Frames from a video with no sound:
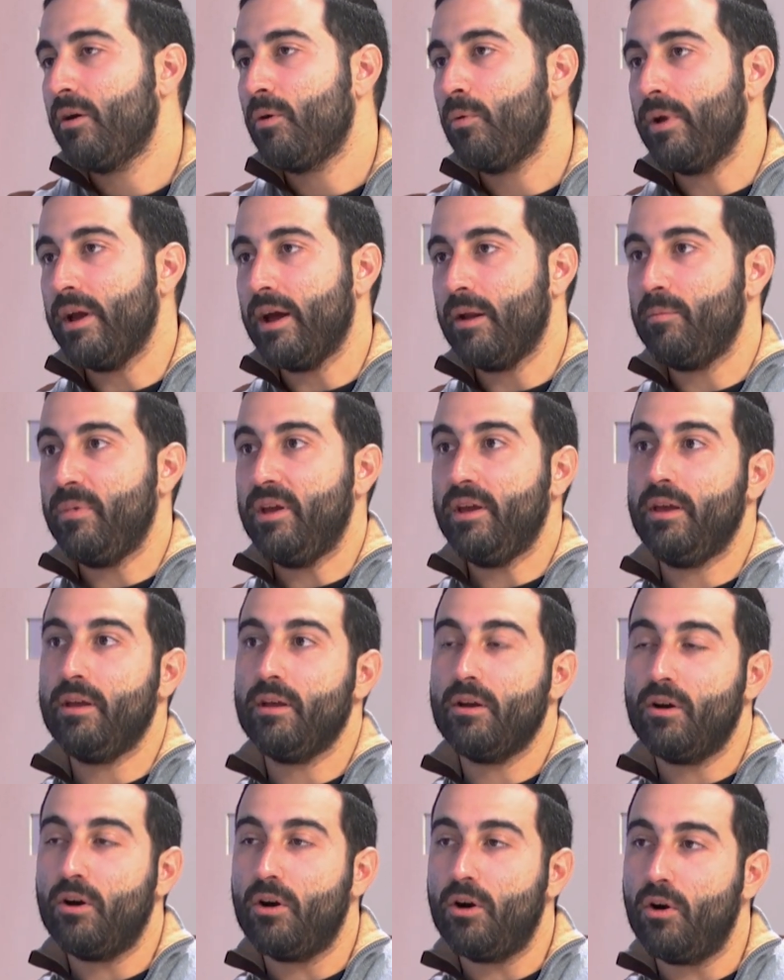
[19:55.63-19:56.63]
We are
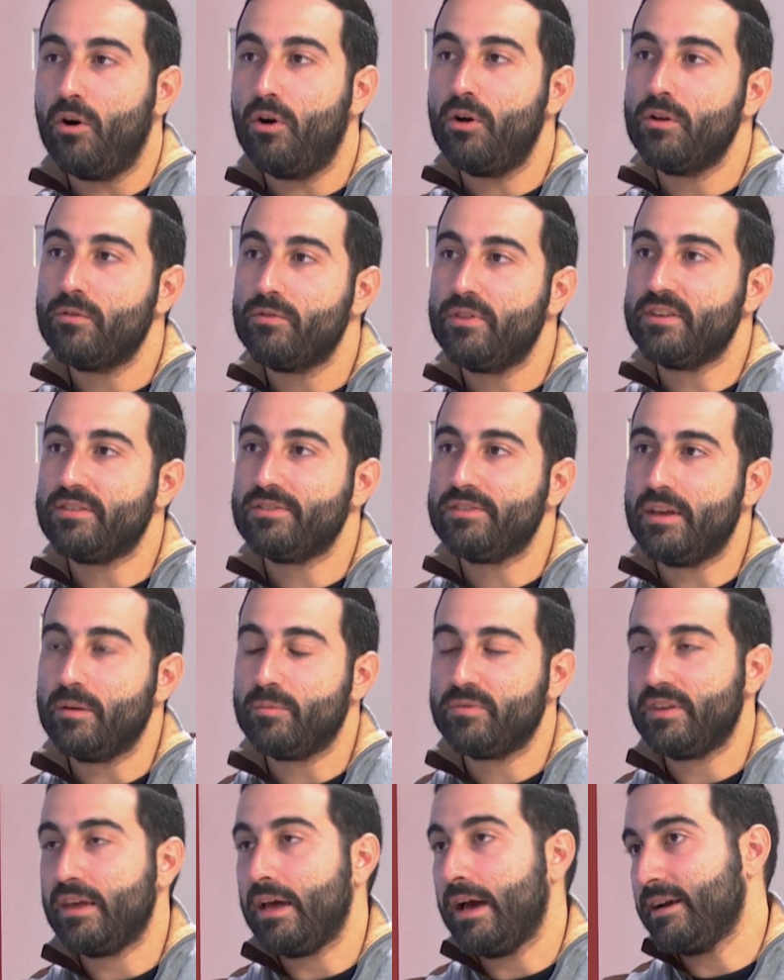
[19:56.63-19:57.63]
making all of the
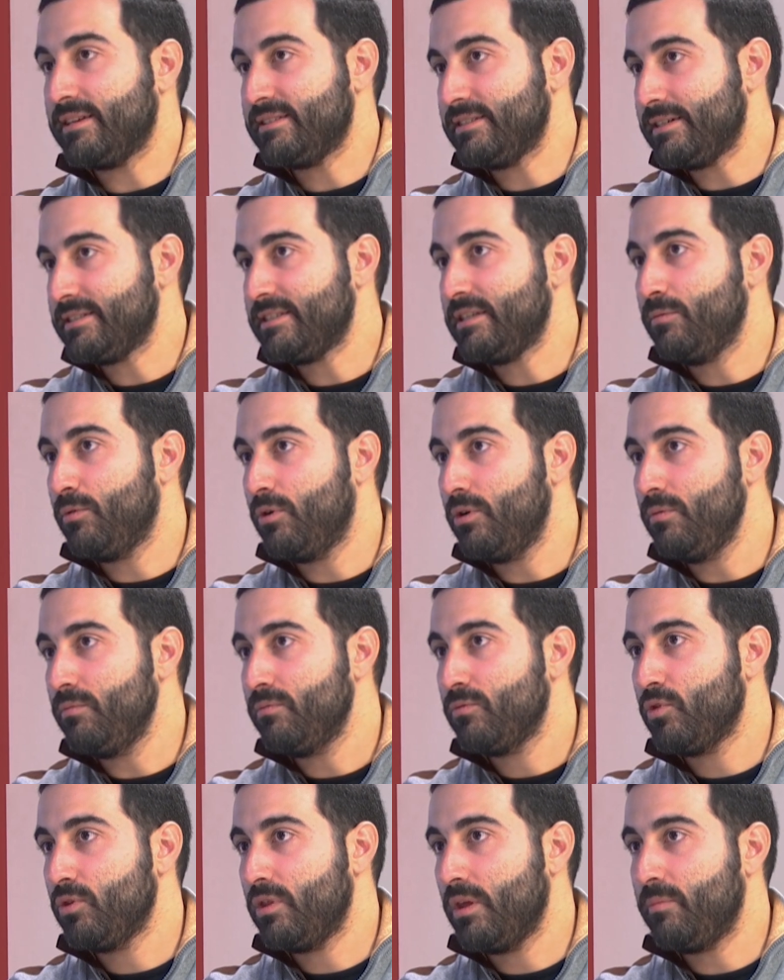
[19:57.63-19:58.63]
steps accessible
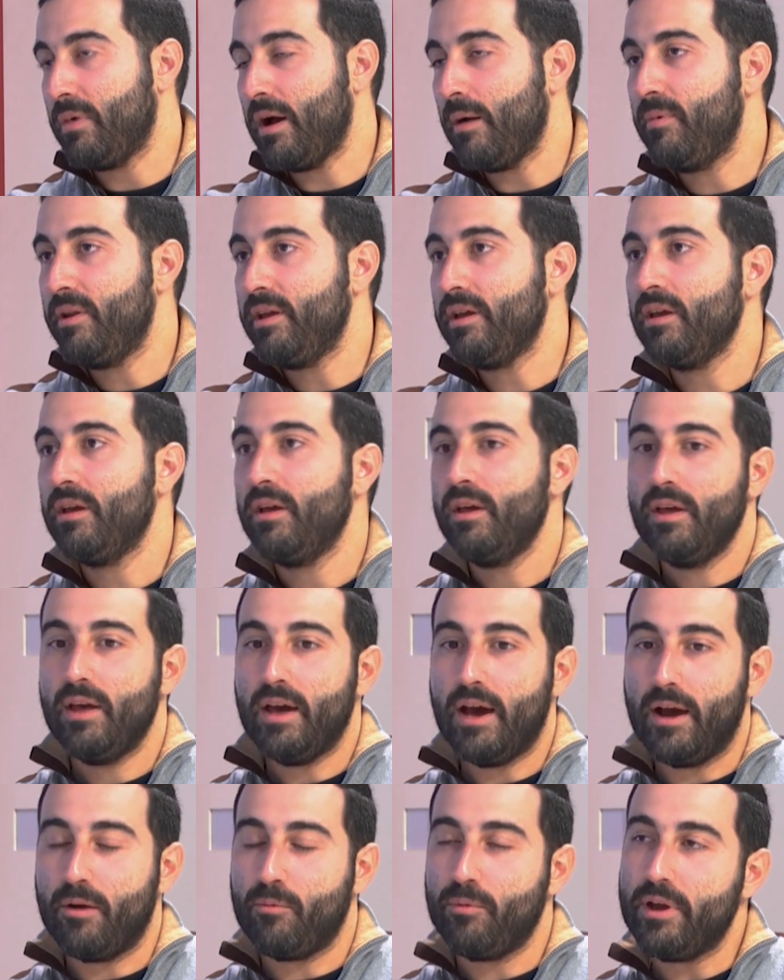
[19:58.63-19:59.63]
to the public,
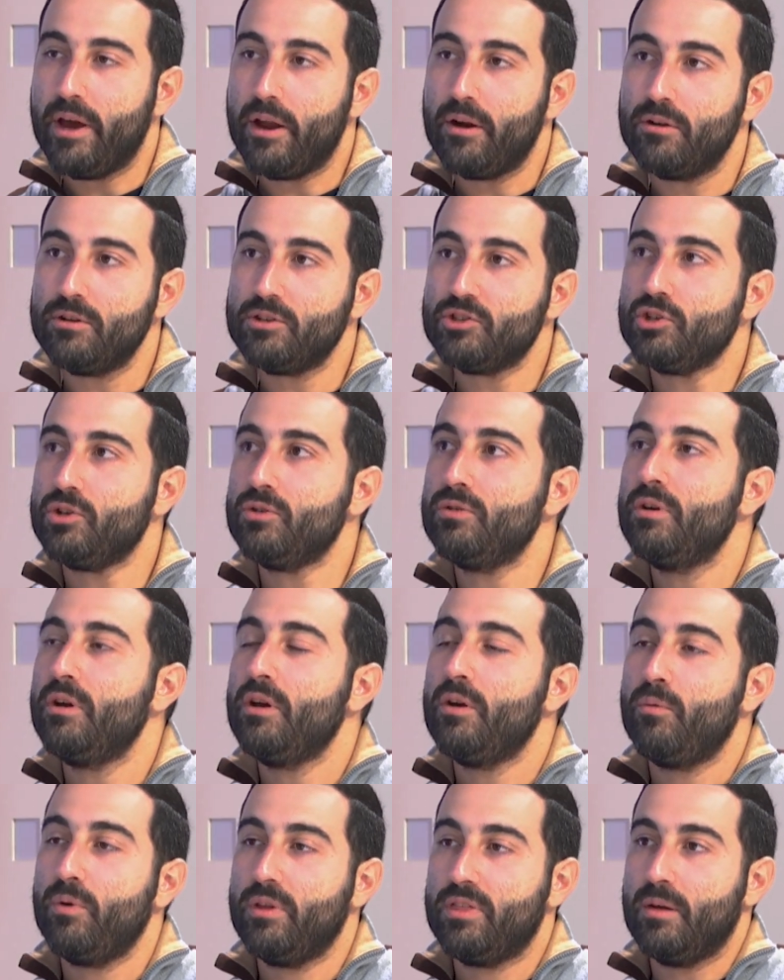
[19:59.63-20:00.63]
And we are also,
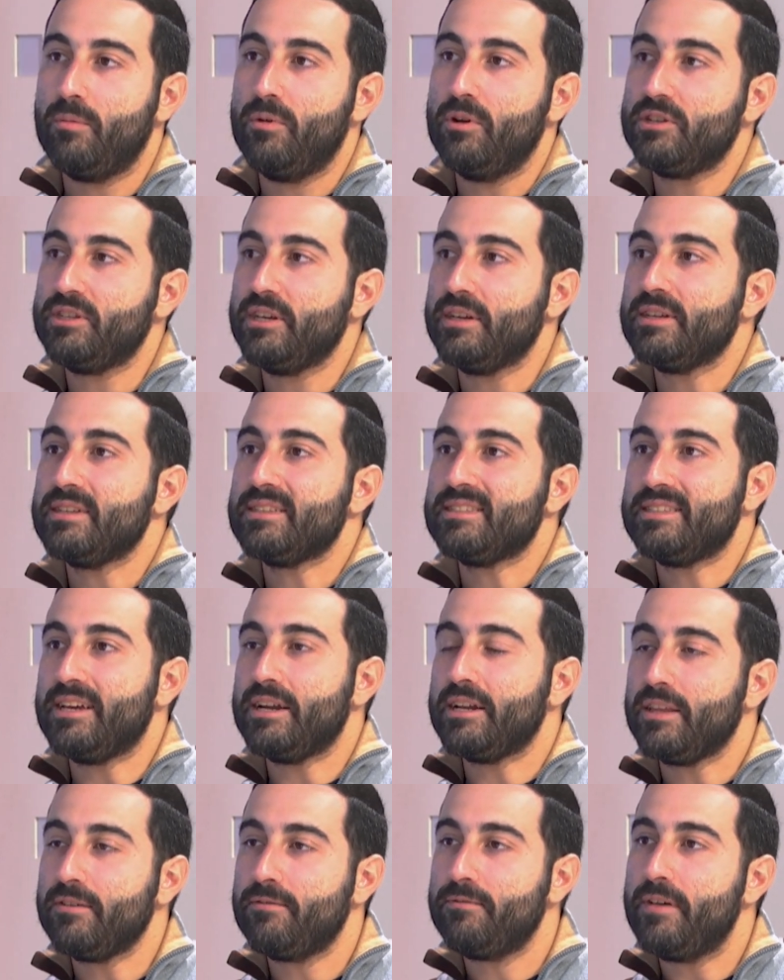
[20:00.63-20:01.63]
with the blockchain,
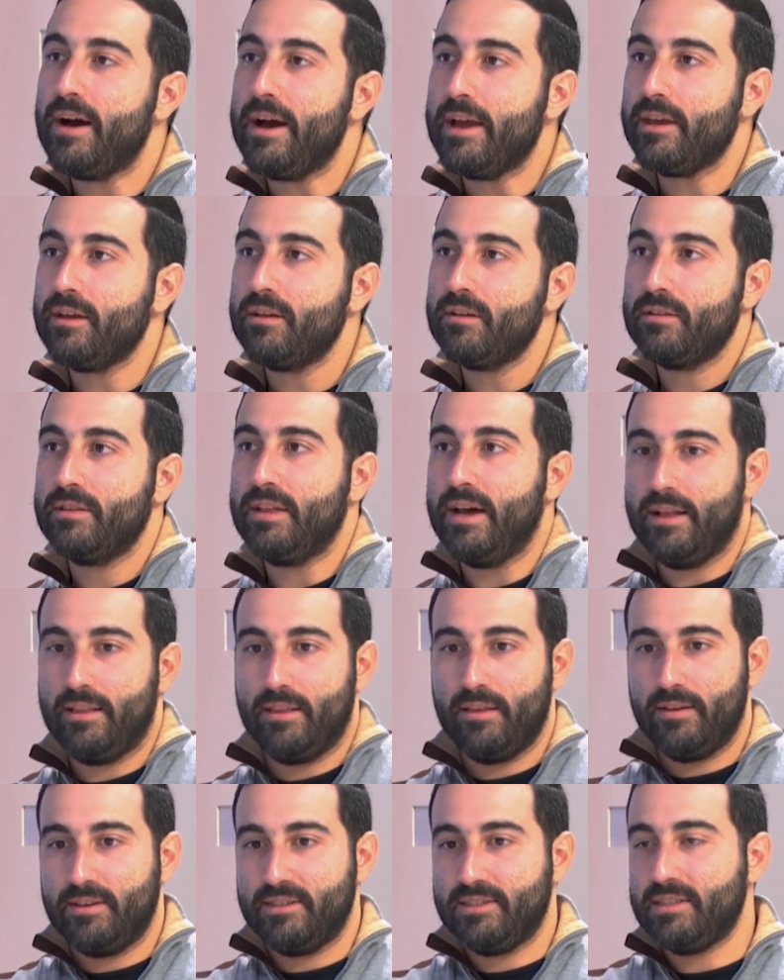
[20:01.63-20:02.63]
certifying that
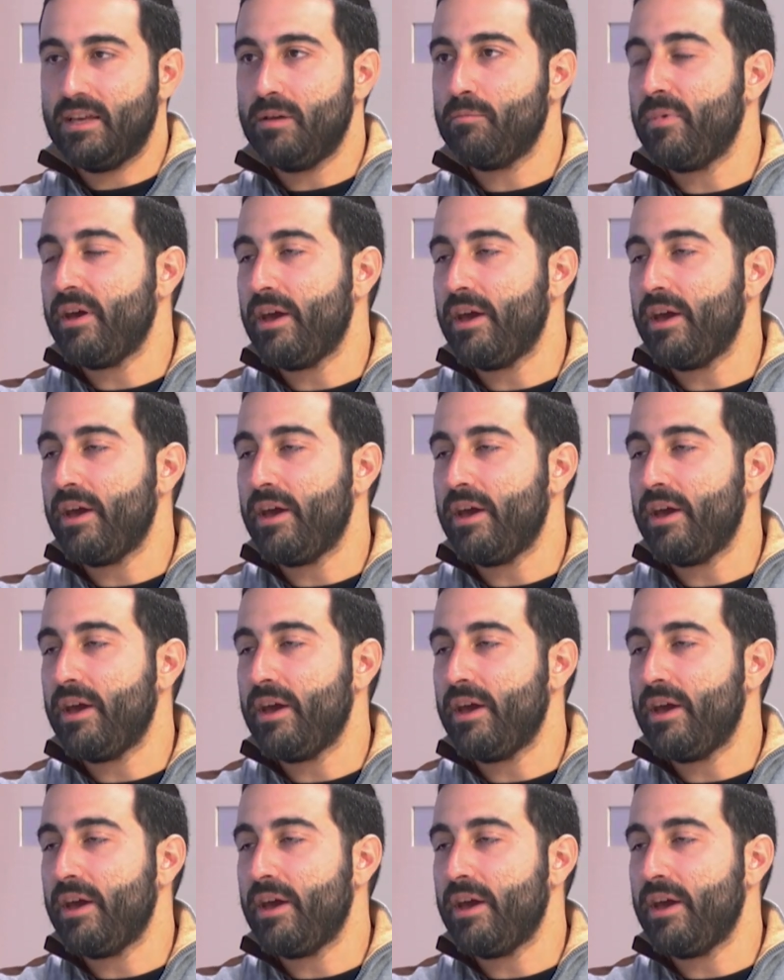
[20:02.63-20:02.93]
step